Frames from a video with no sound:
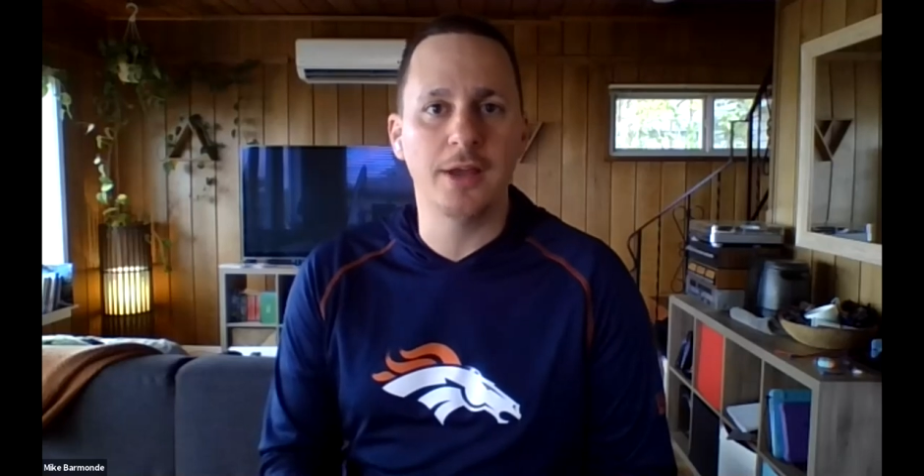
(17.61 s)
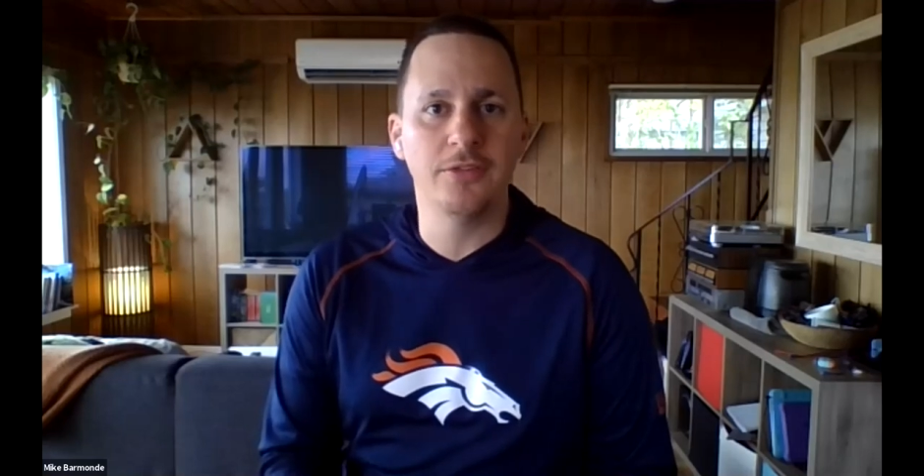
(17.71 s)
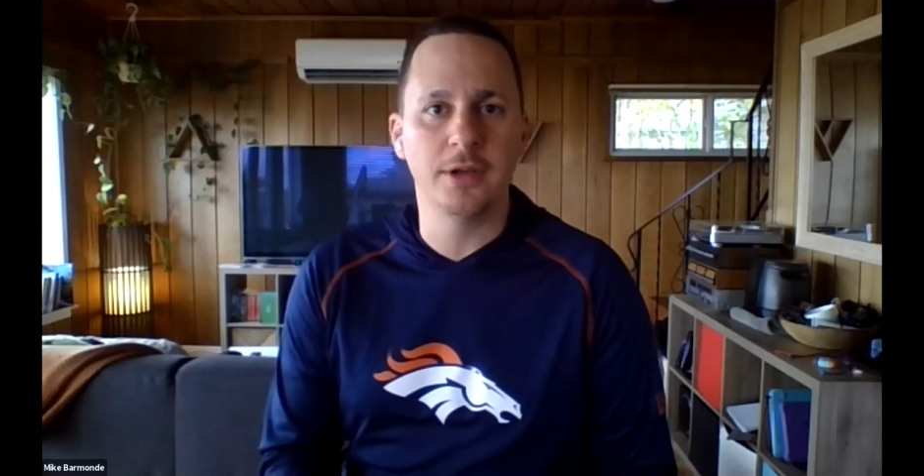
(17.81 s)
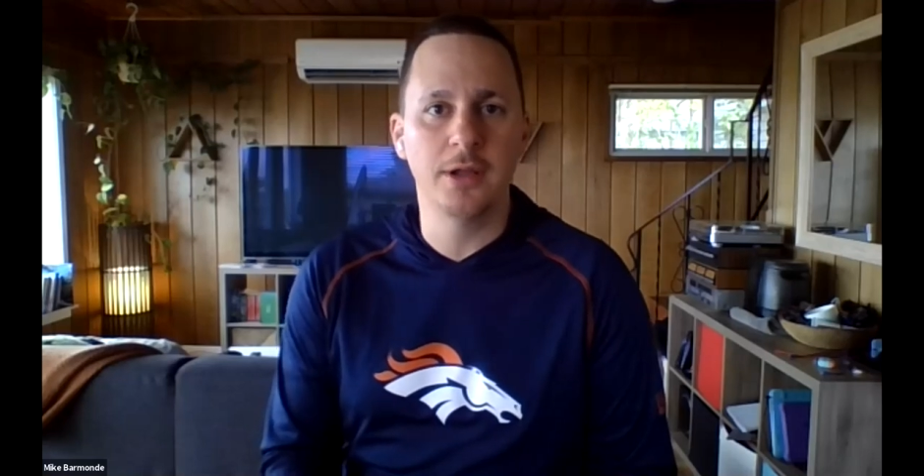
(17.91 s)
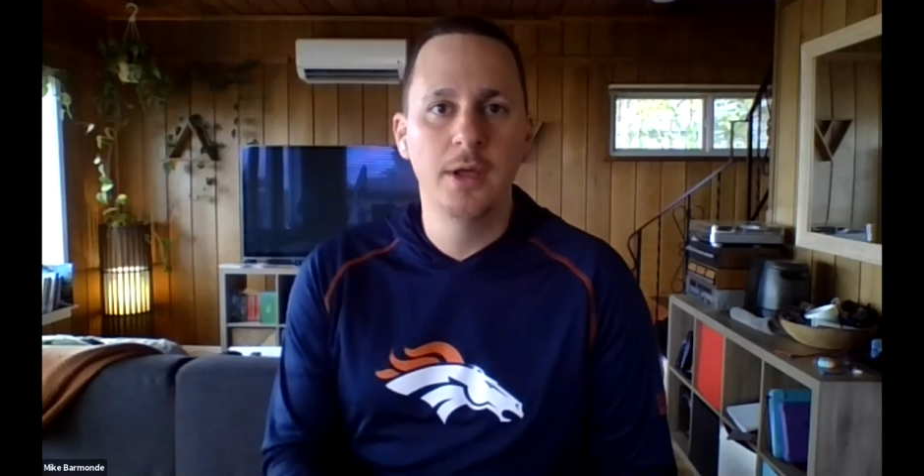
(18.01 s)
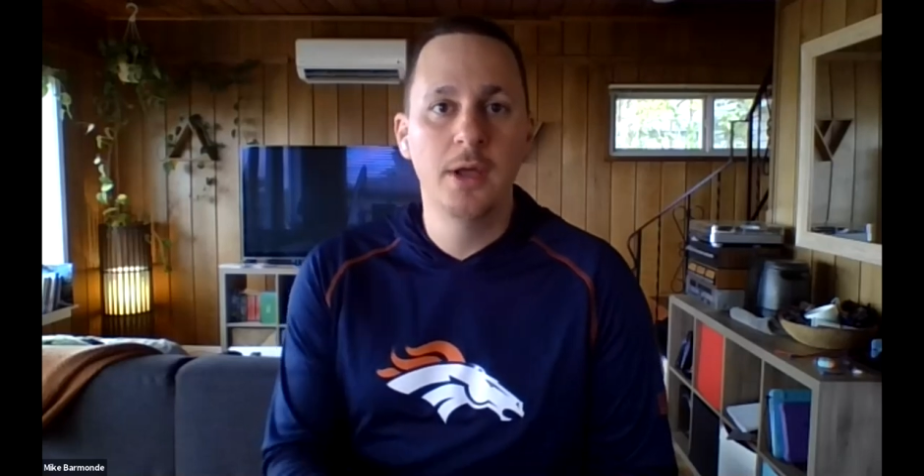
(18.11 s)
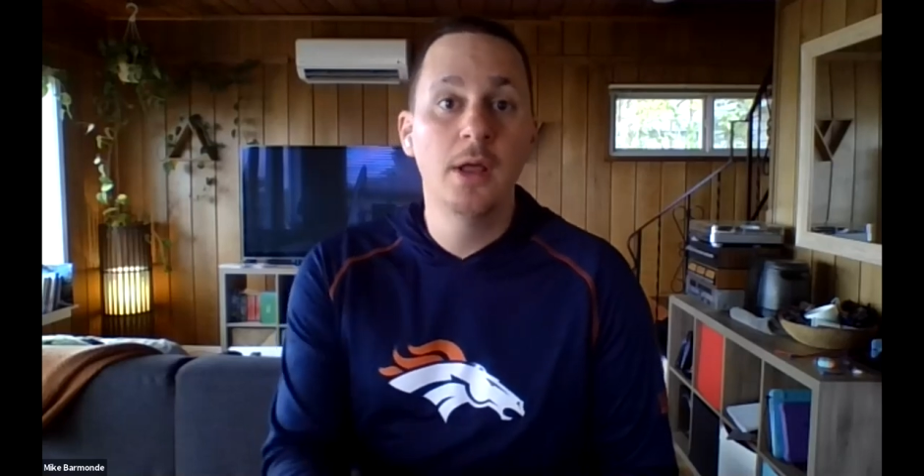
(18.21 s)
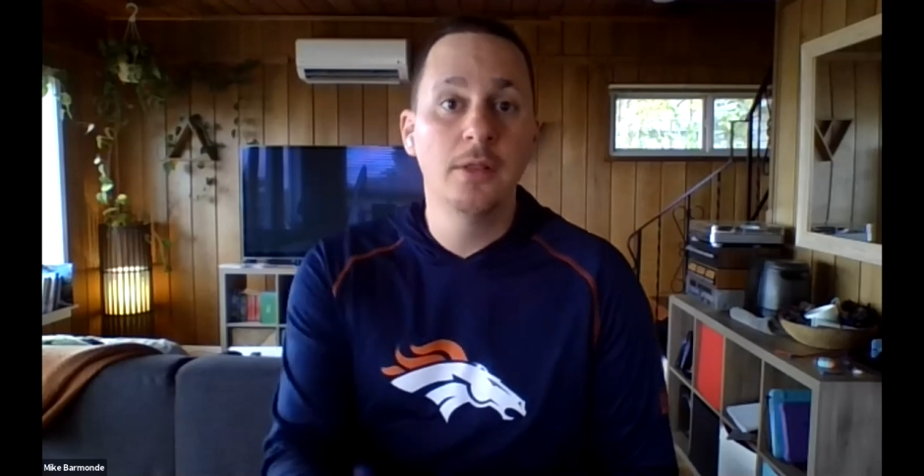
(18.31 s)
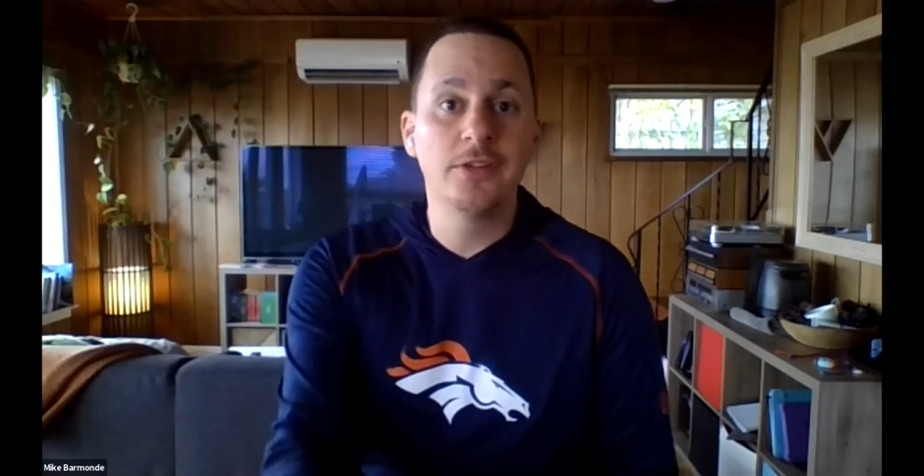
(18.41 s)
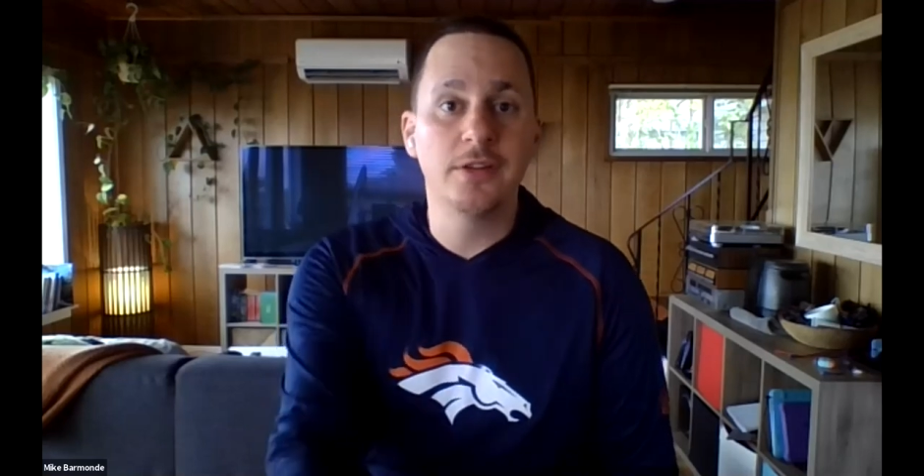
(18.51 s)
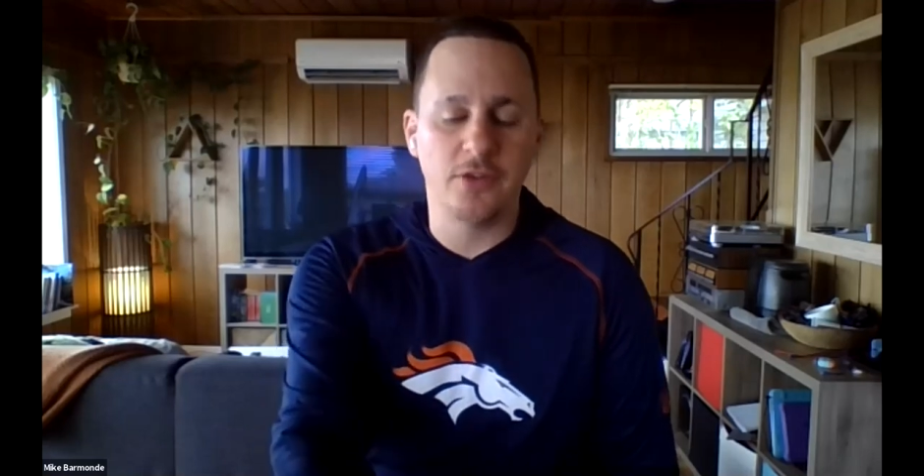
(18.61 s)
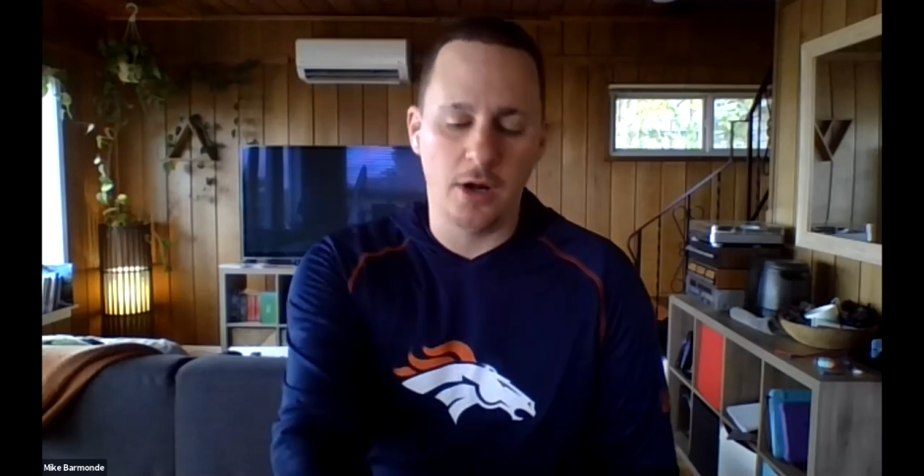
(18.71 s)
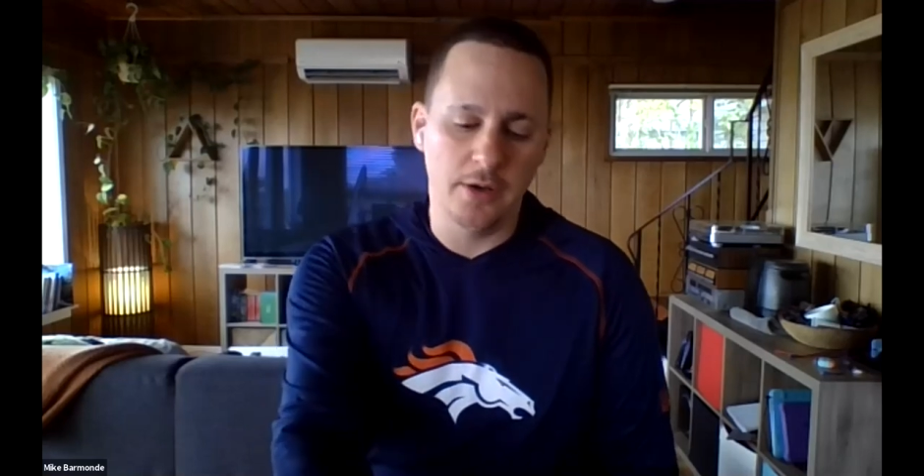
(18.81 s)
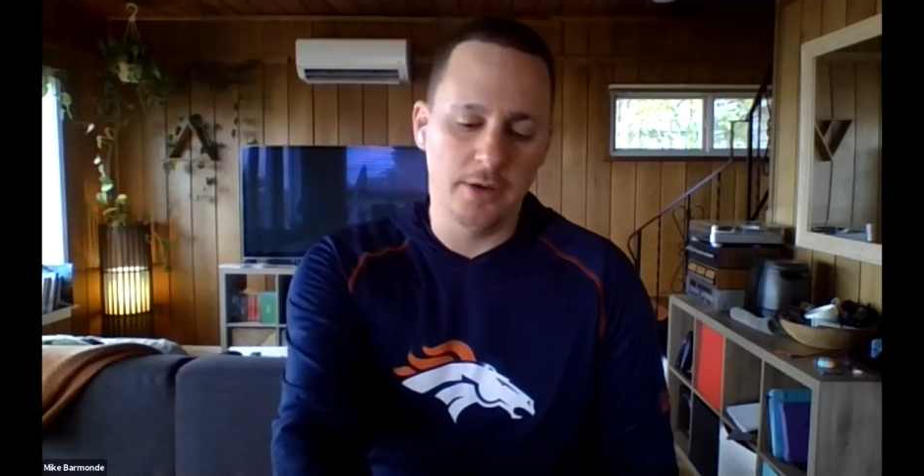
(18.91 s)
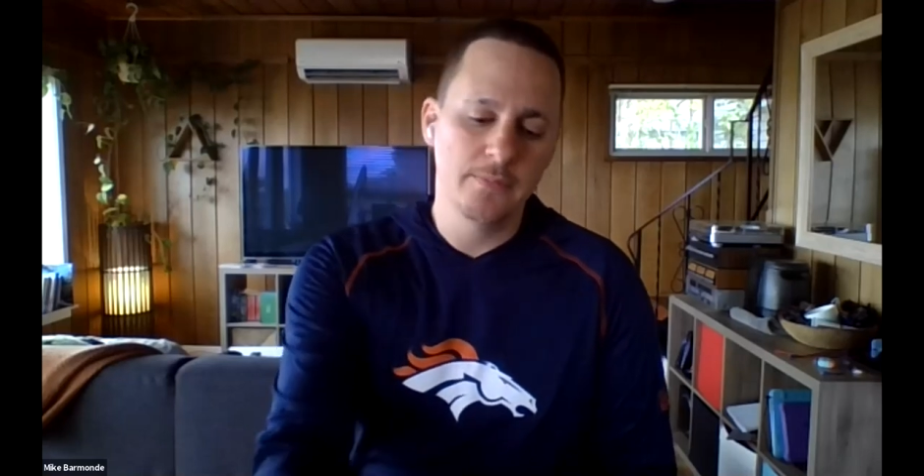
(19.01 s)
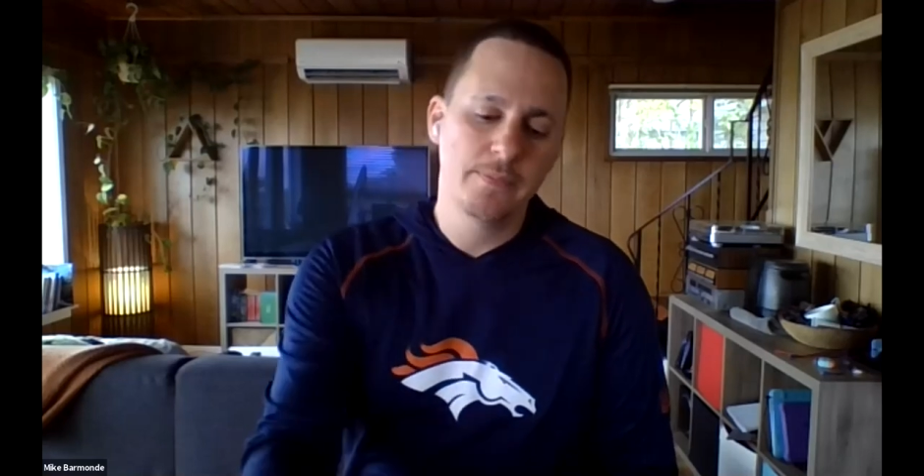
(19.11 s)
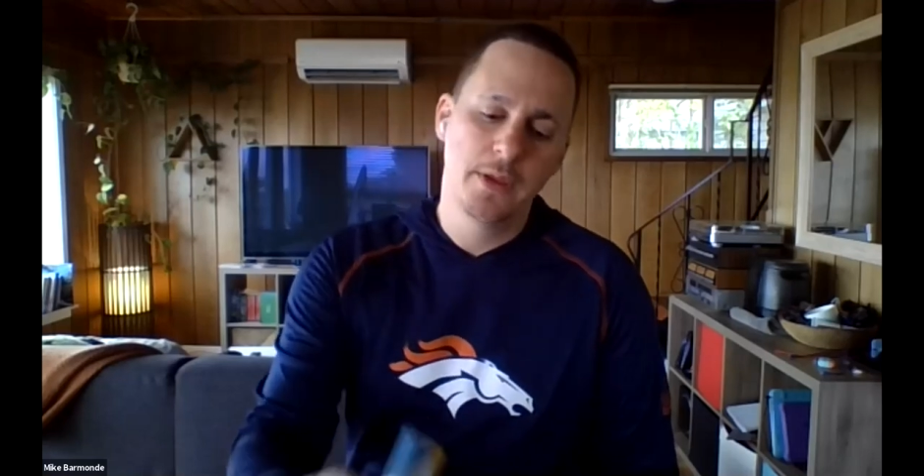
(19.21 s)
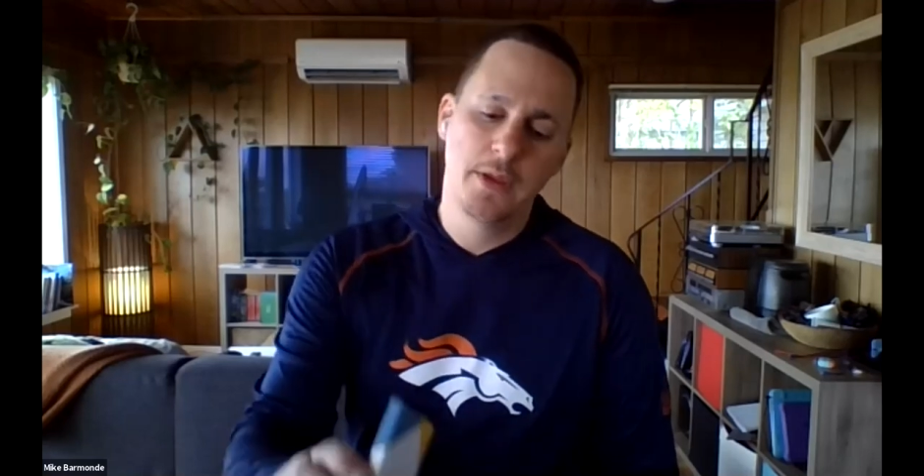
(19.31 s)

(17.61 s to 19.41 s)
Horizon. Let's get started.